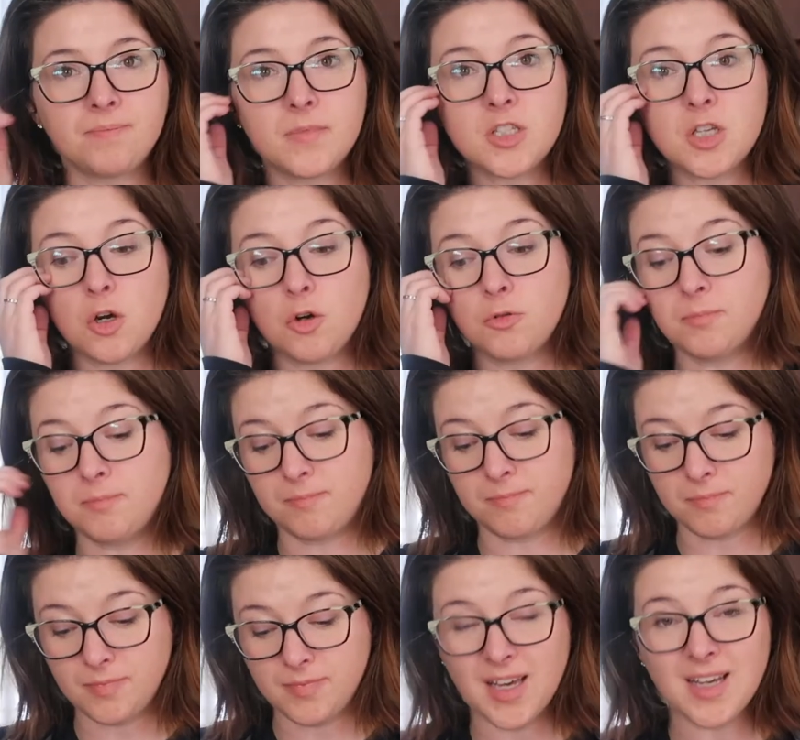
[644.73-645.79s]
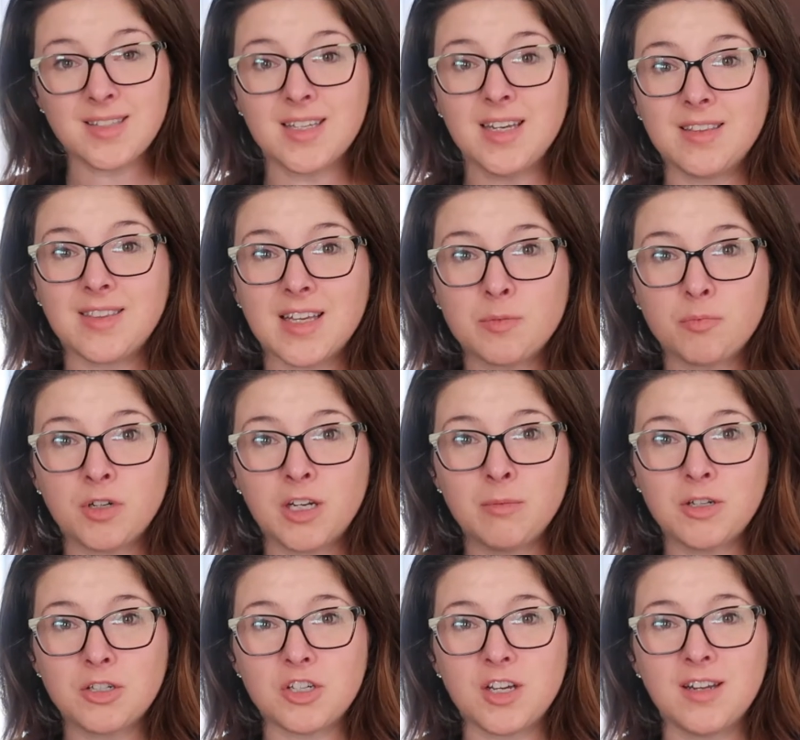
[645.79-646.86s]
So that's it. That's pretty
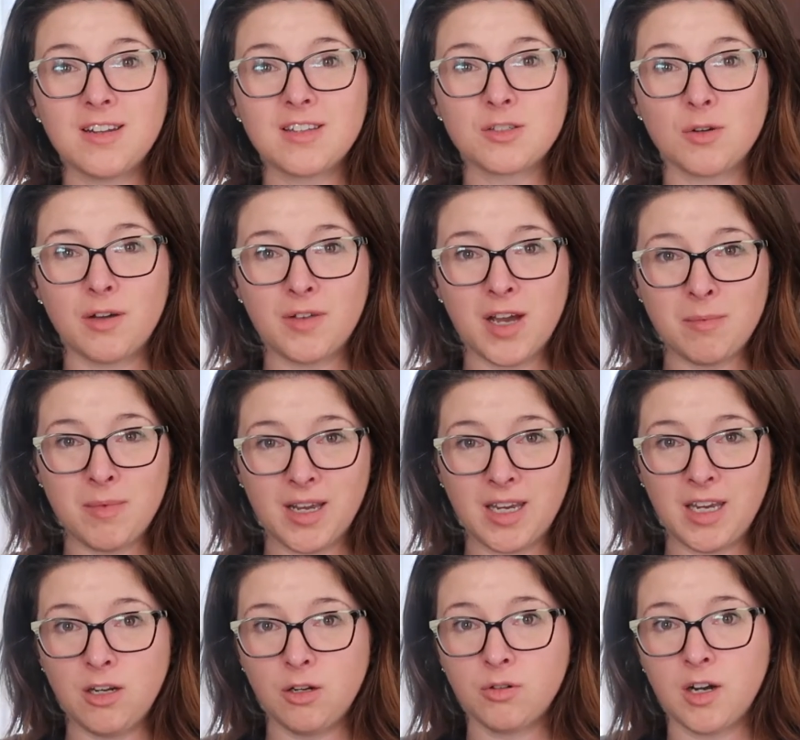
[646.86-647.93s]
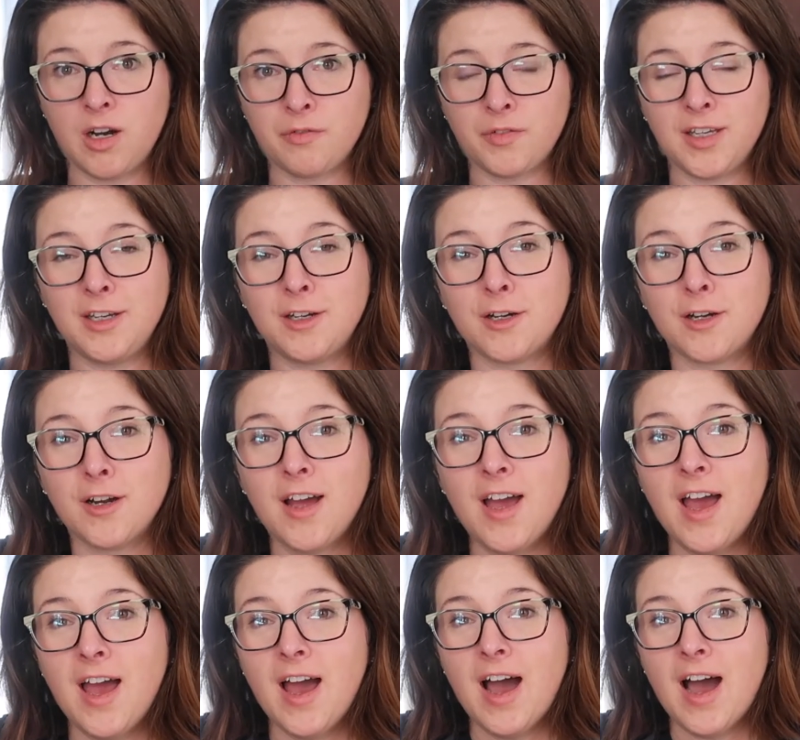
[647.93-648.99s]
much it. So I've got my keto coffee here.
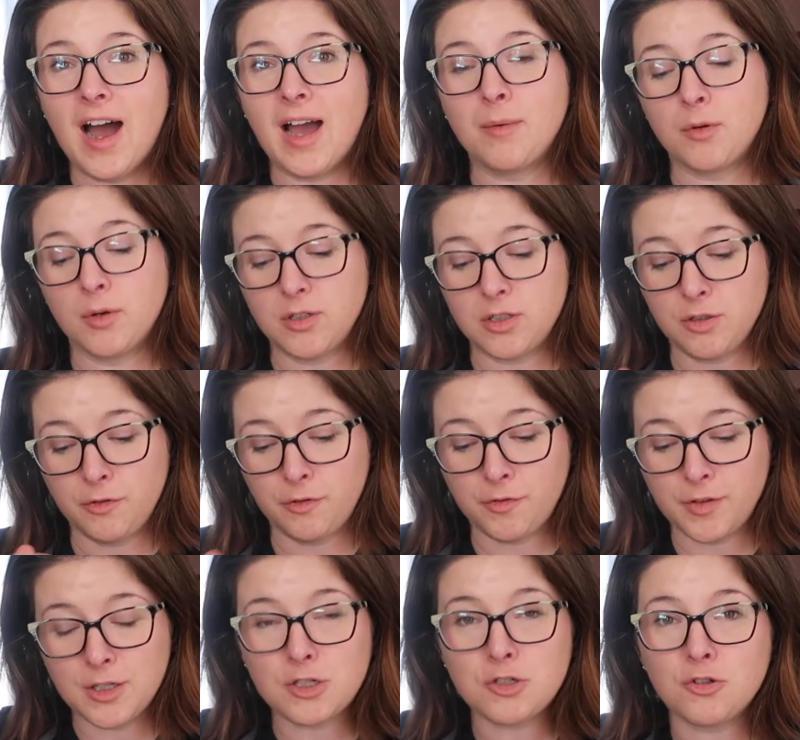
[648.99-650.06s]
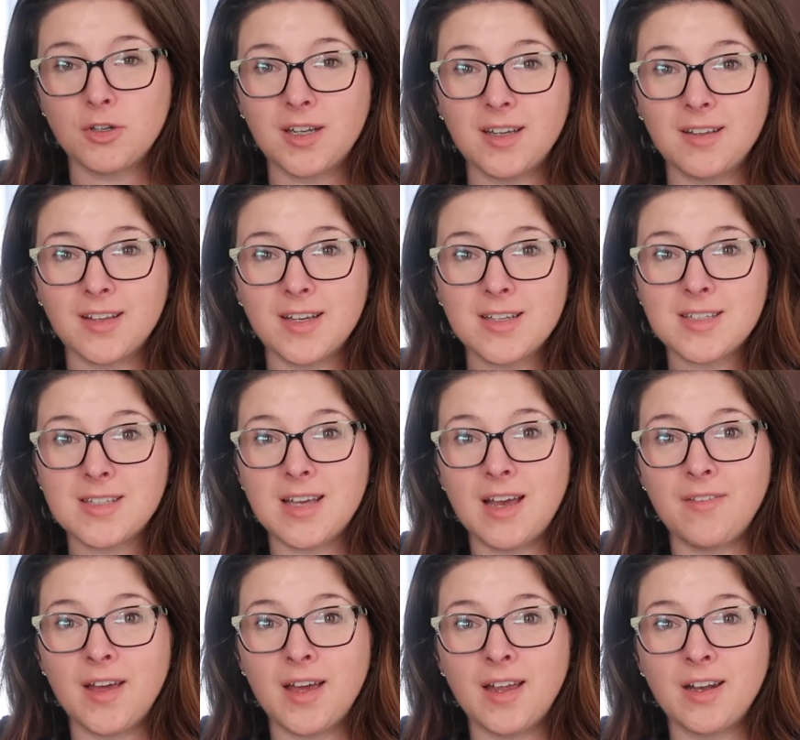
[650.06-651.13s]
I'm going to finish drinking this
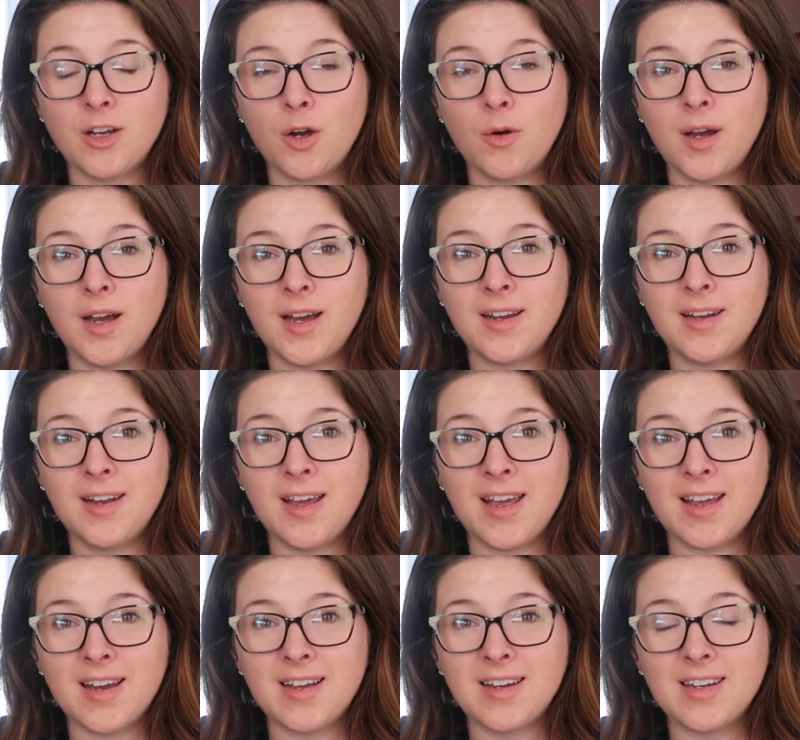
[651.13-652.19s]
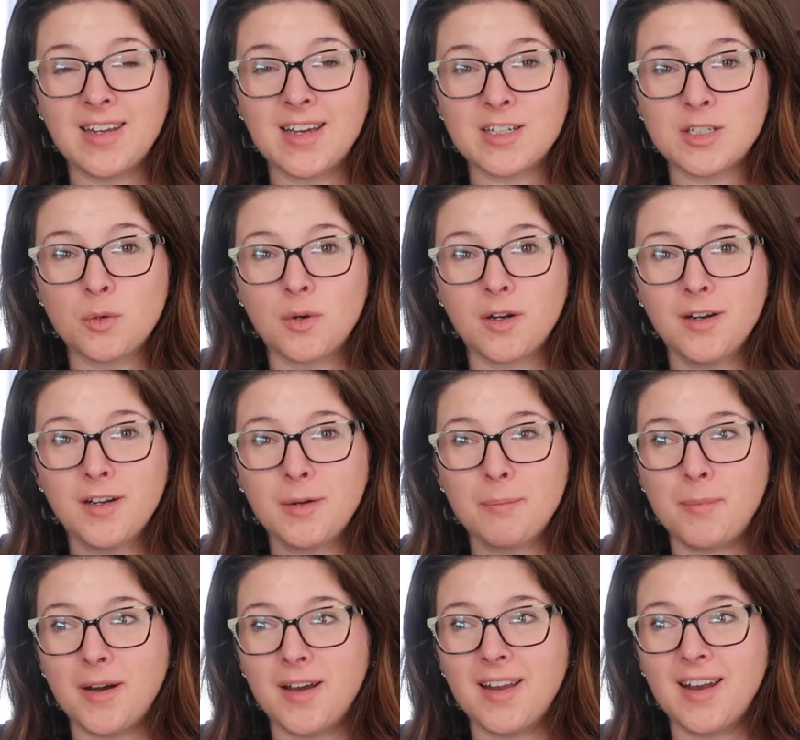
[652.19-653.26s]
and then go ahead and get to work.
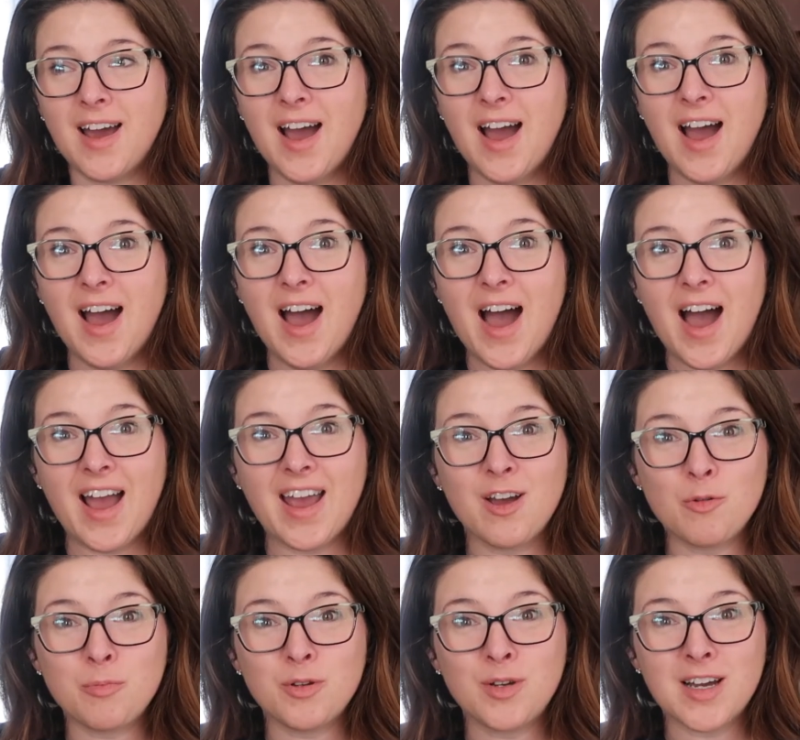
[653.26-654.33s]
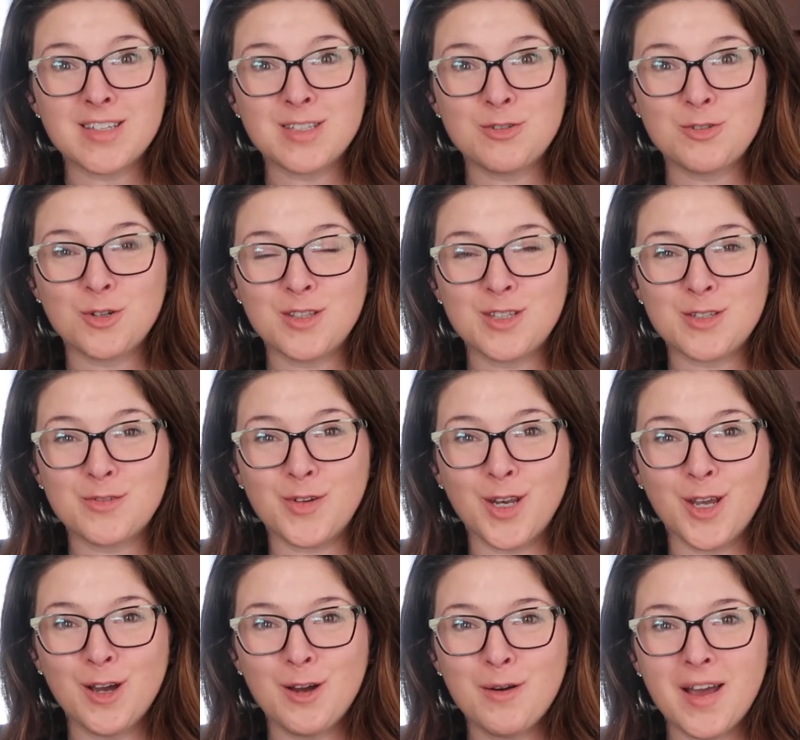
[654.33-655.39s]
But I hope you guys enjoyed this
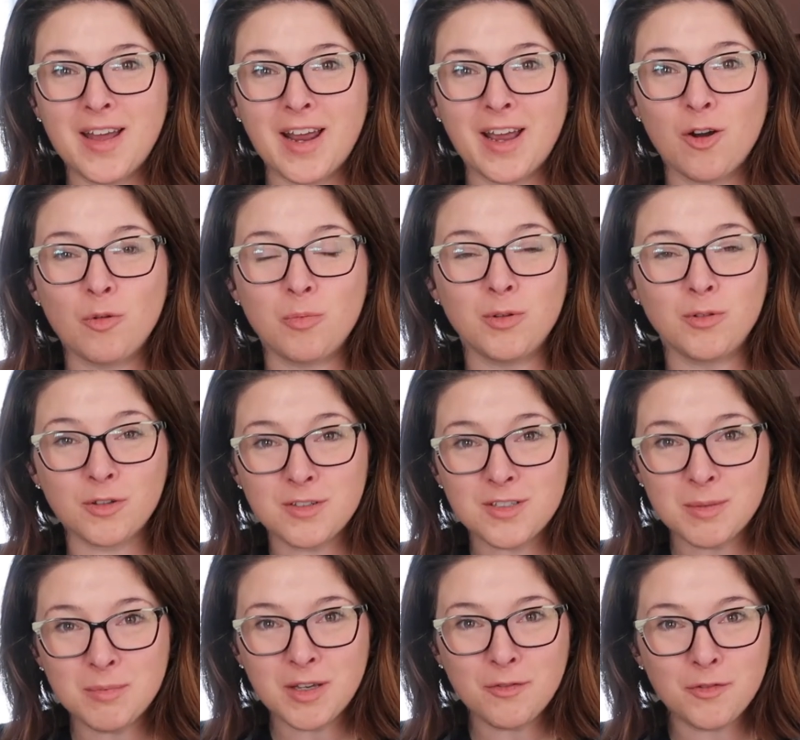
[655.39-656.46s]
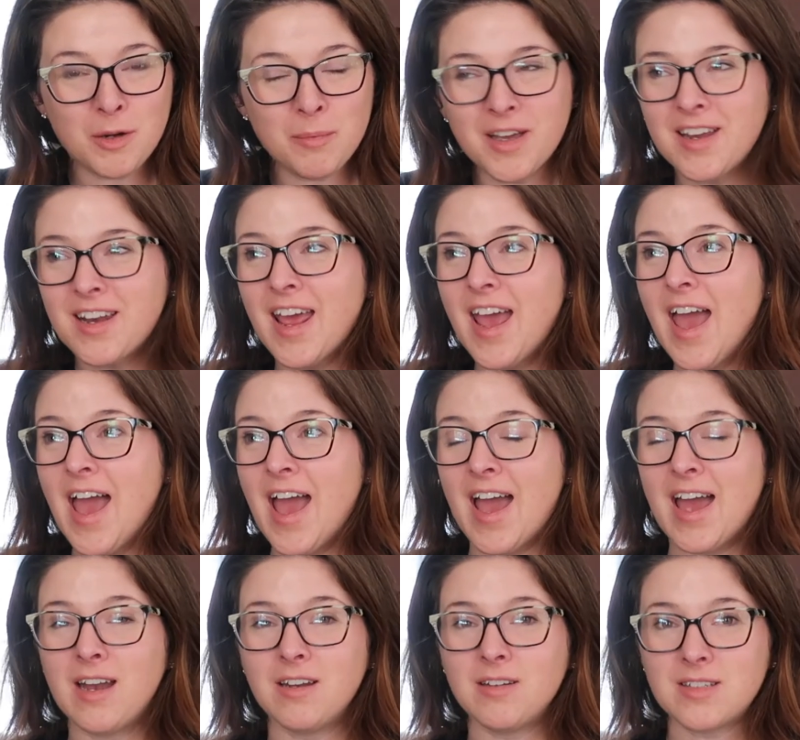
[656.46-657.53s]
video and I hope you learned something from it.
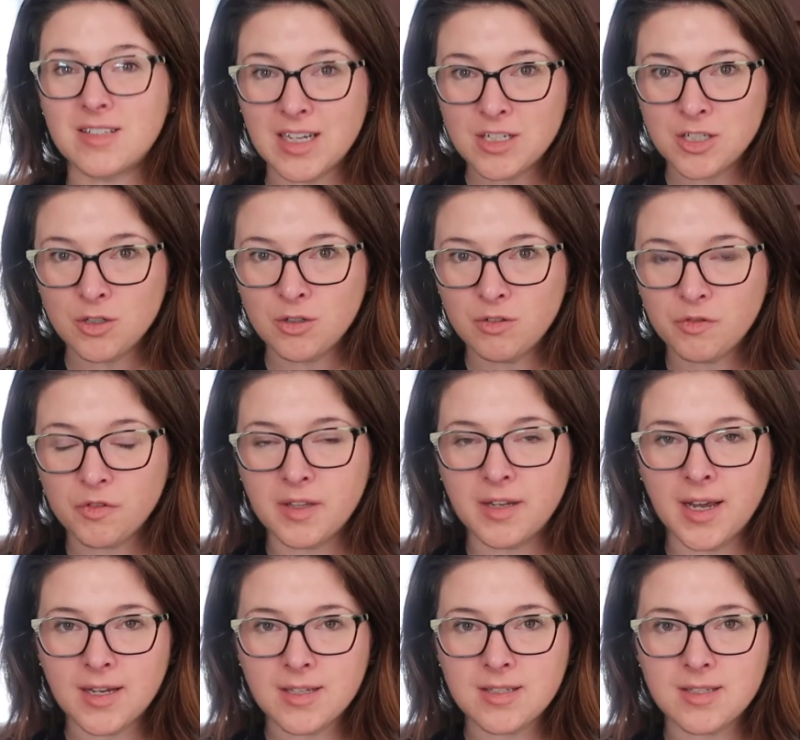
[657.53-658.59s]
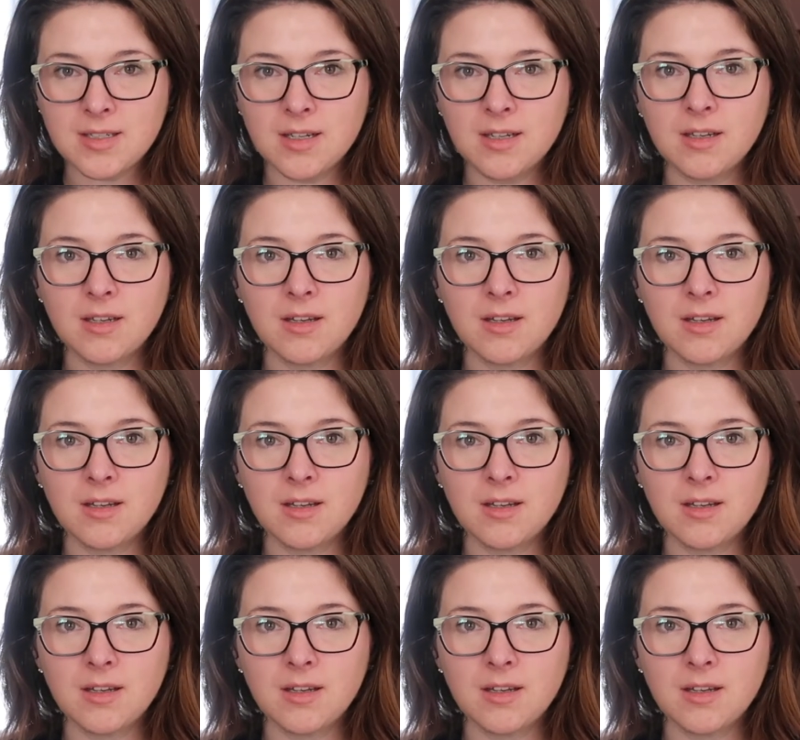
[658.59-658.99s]
And stay tuned for the next